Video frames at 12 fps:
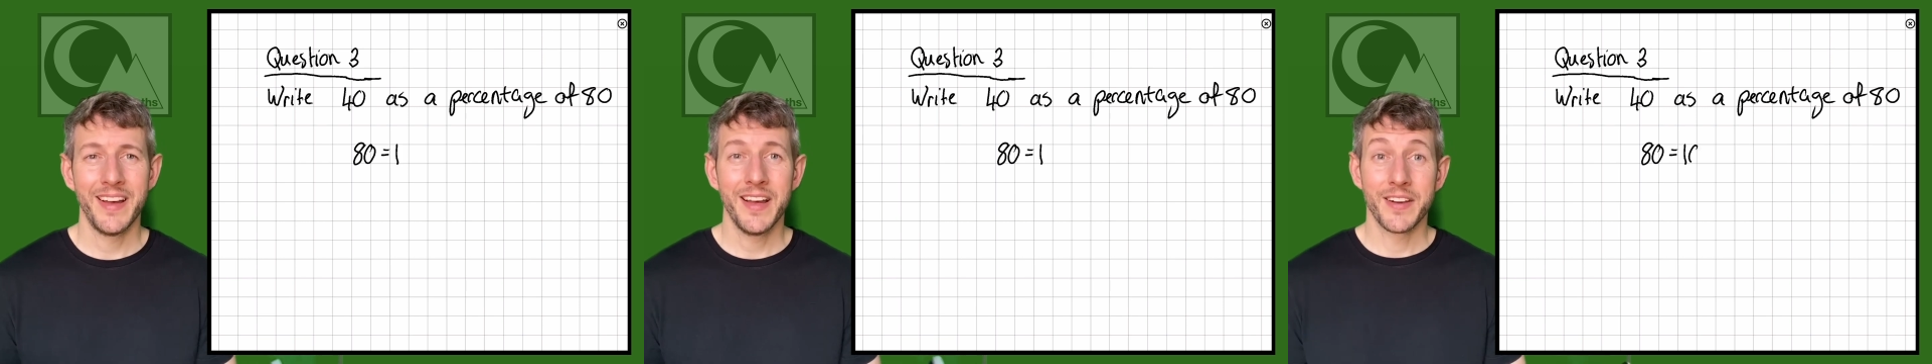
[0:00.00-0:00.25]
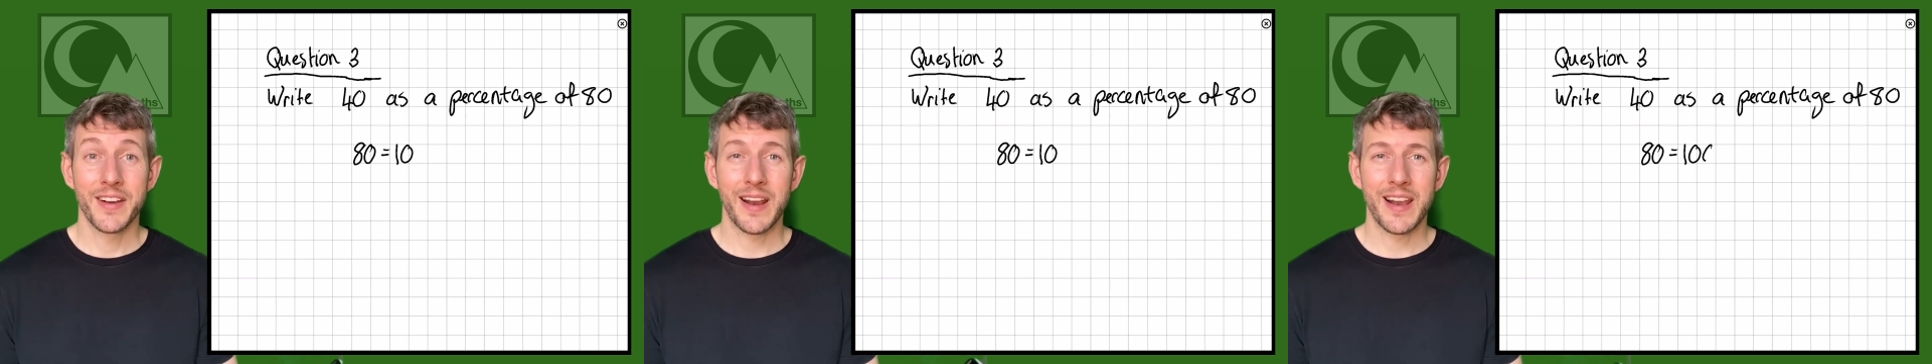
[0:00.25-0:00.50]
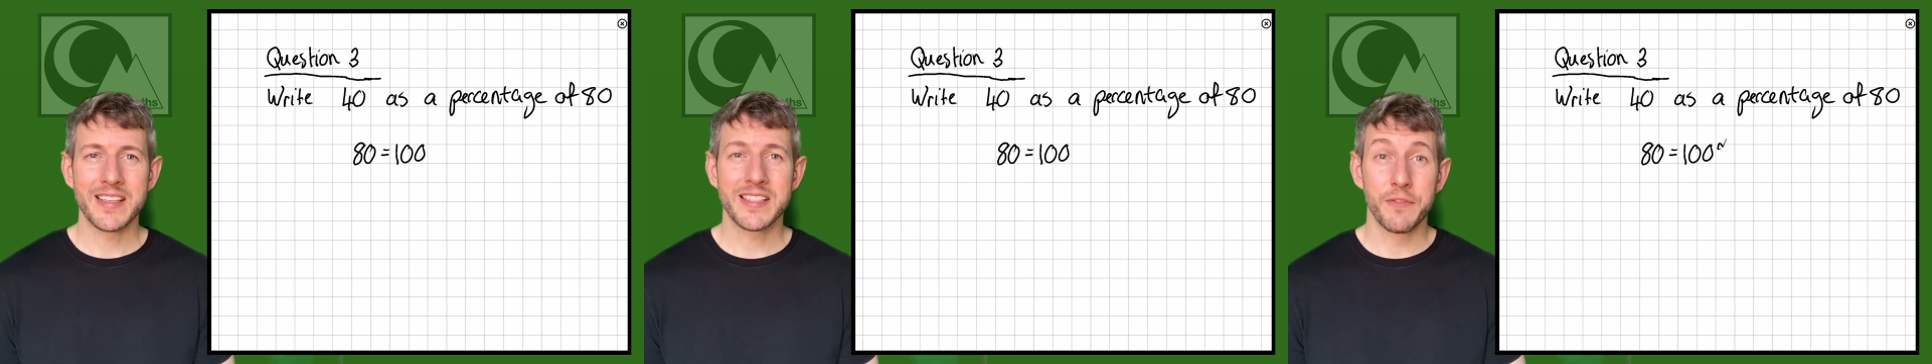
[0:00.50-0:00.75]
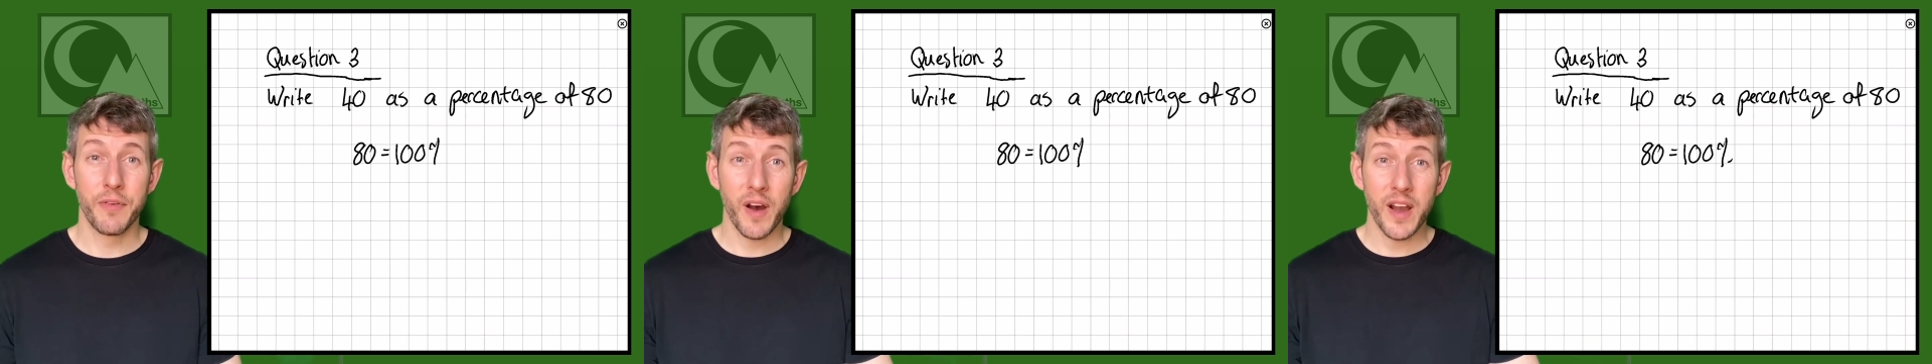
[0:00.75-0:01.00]
Now let's
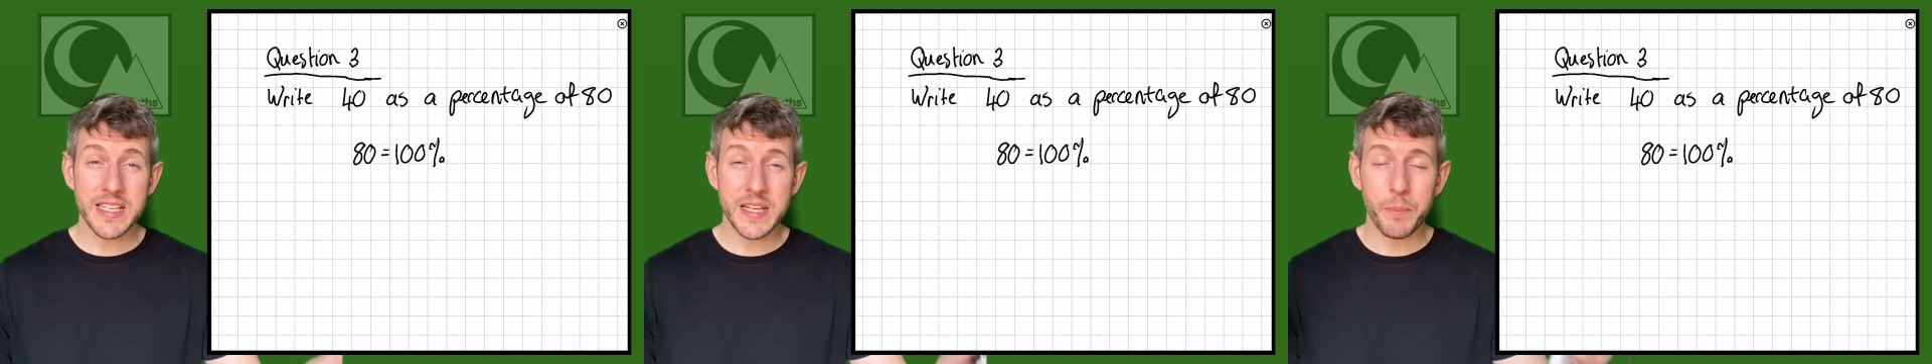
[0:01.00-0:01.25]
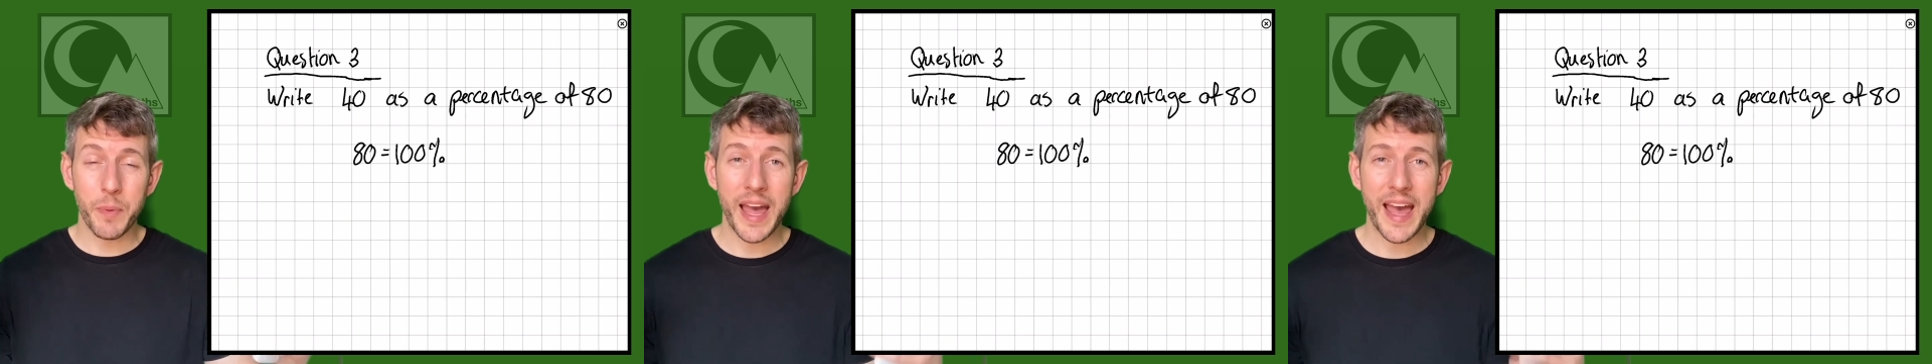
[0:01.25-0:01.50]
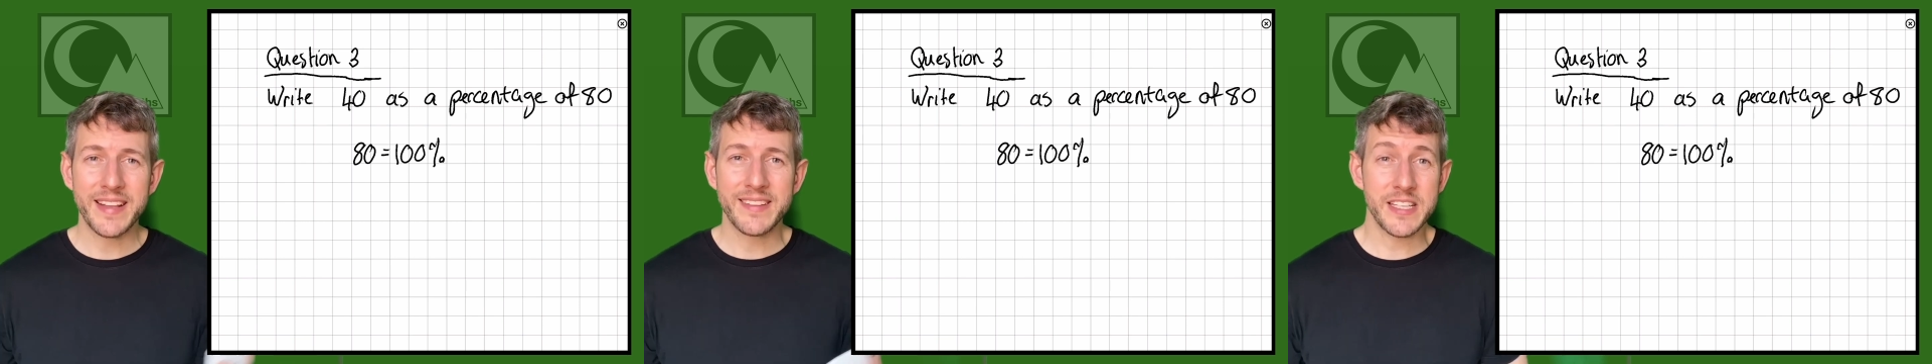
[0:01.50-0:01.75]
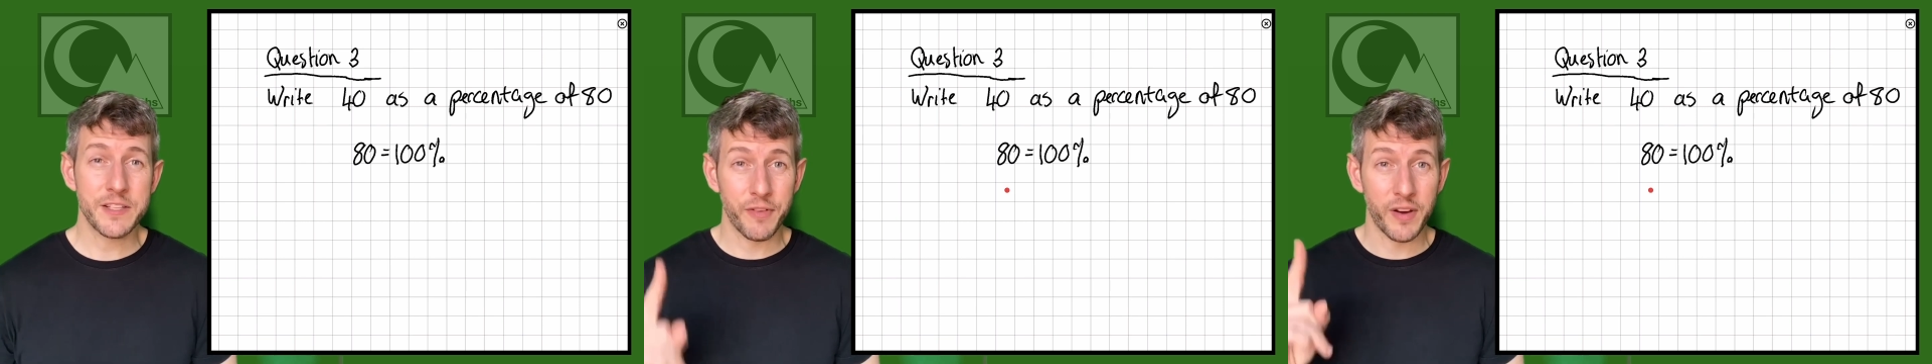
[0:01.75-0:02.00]
divide it by 80
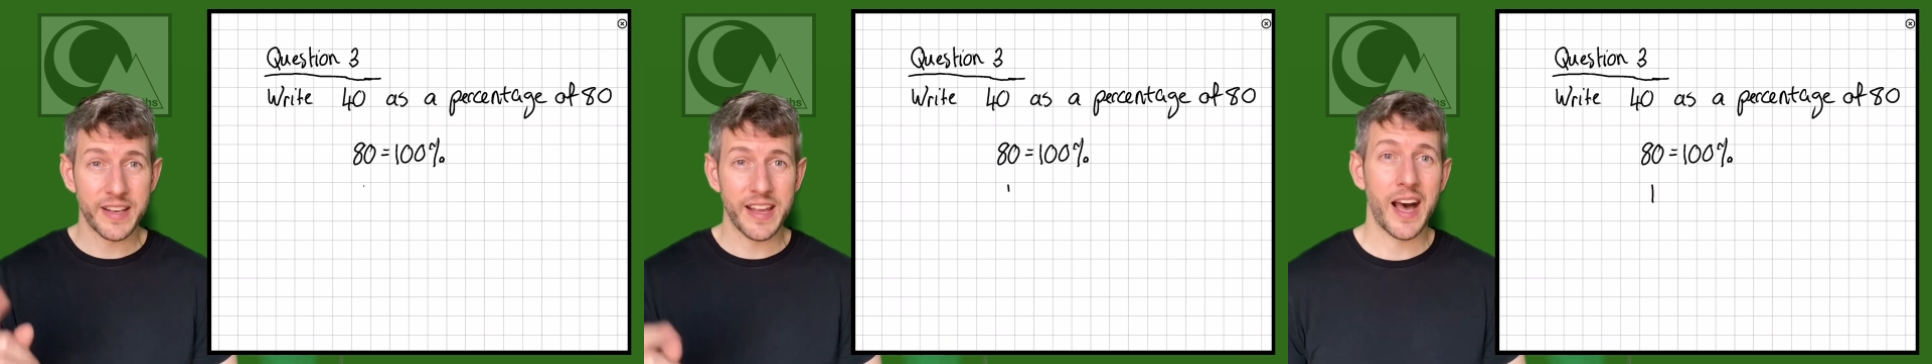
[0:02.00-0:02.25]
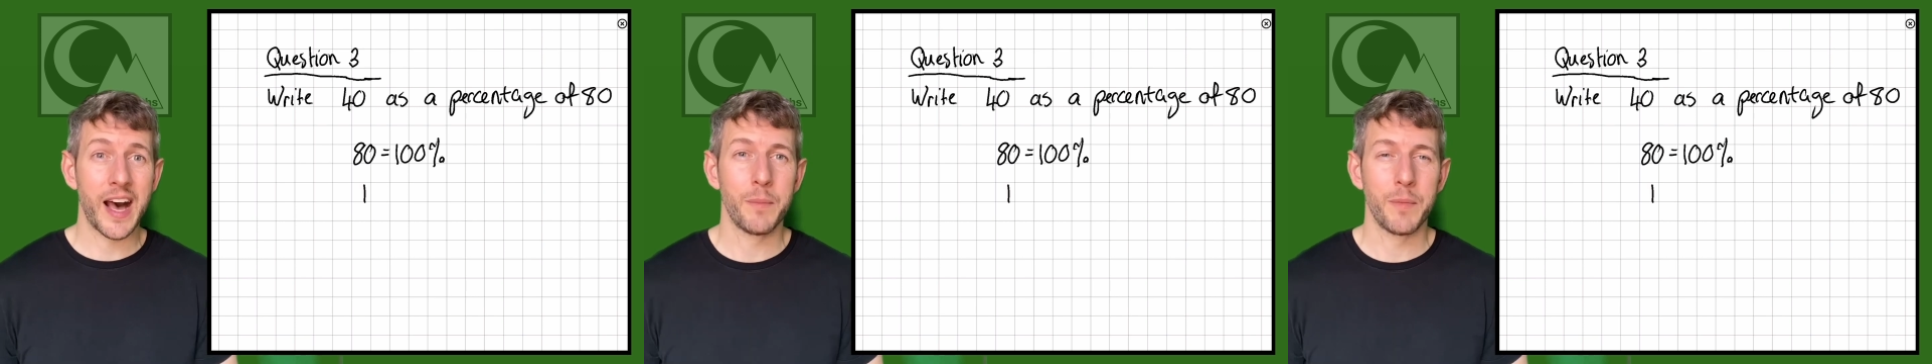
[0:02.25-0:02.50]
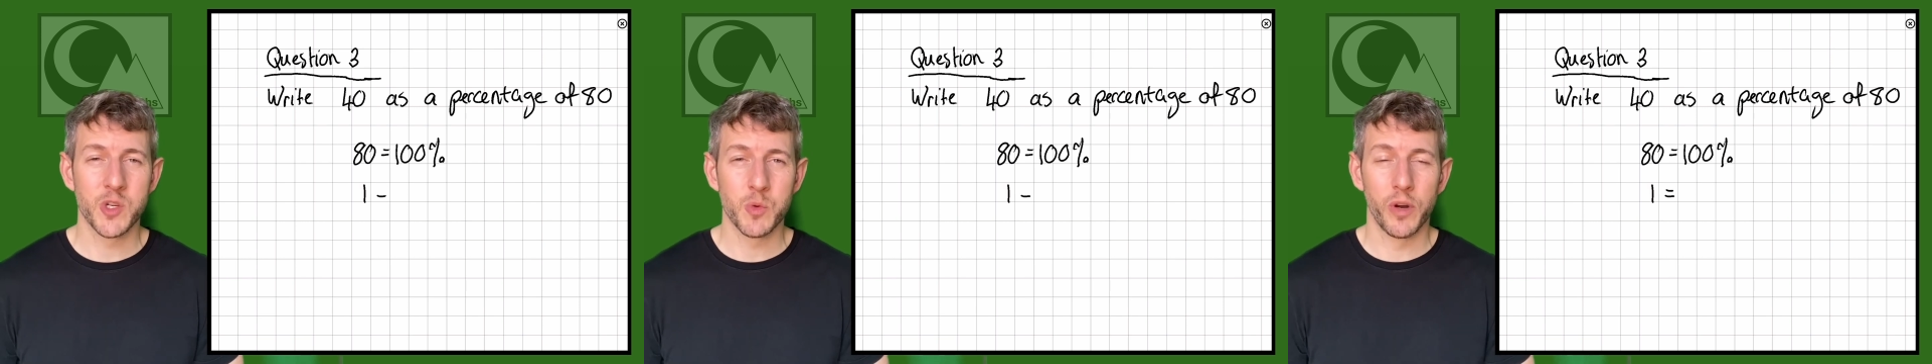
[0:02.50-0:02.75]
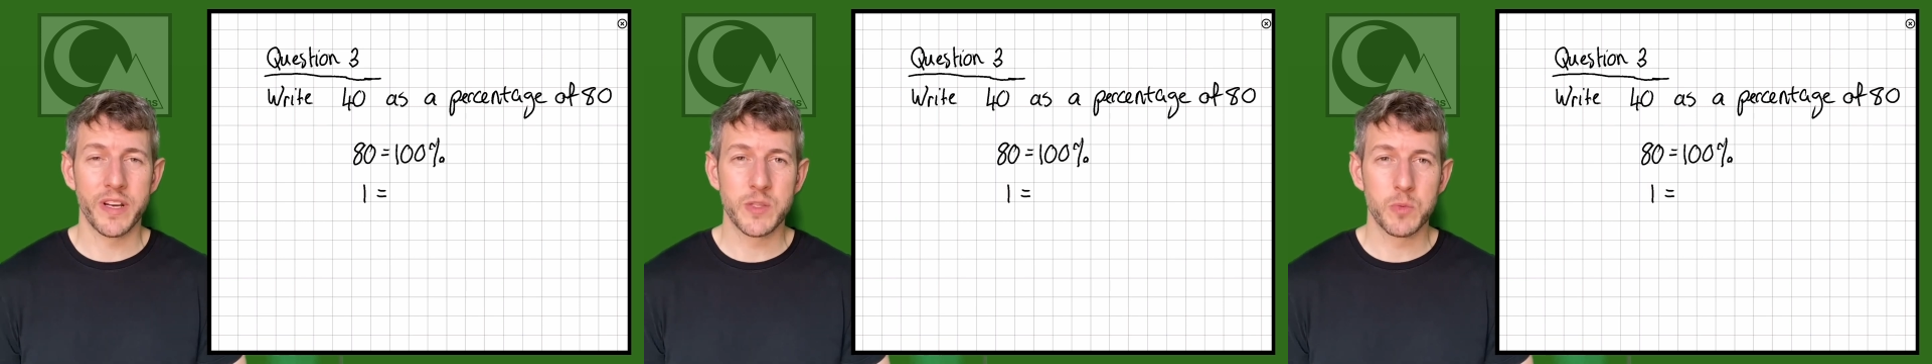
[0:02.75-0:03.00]
to find out how much
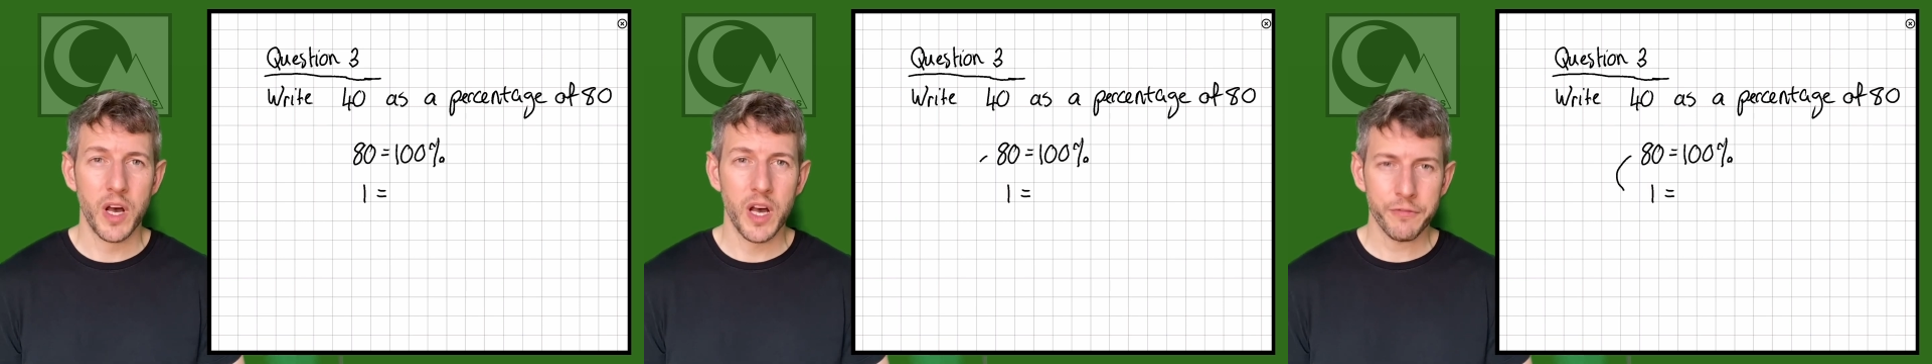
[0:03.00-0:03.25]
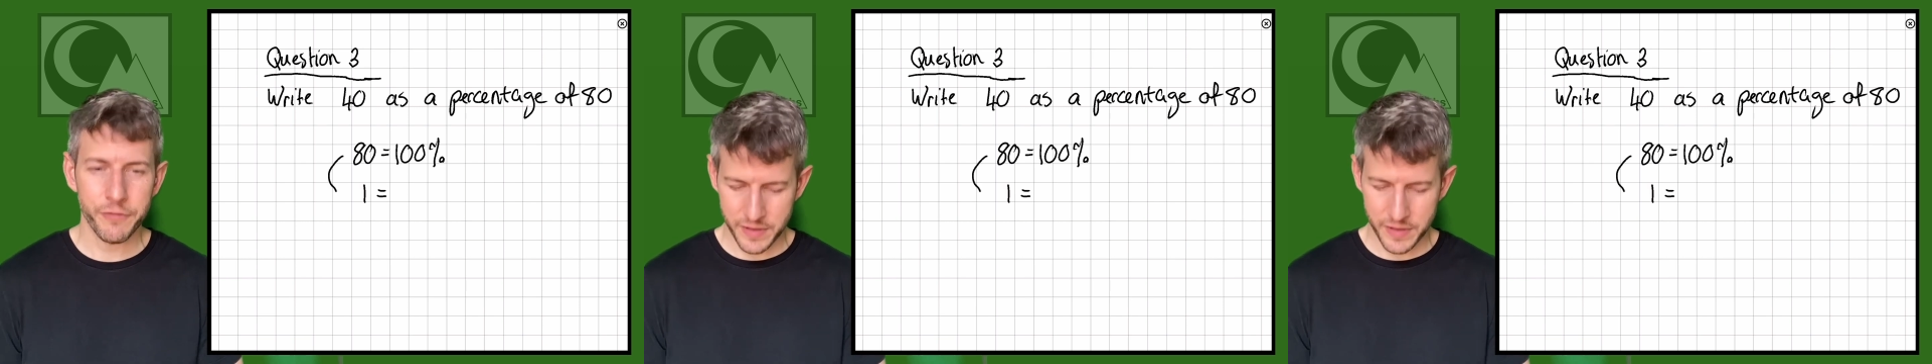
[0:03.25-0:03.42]
1 is worth.